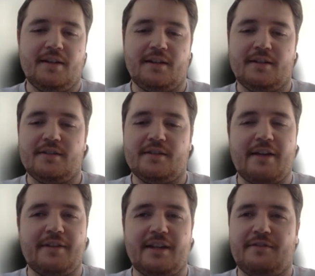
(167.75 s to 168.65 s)
and just
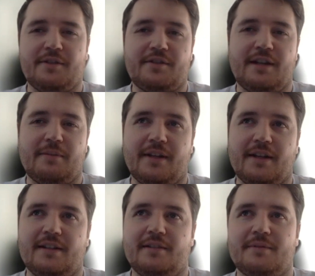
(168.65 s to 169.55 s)
having that first chat with Eddie,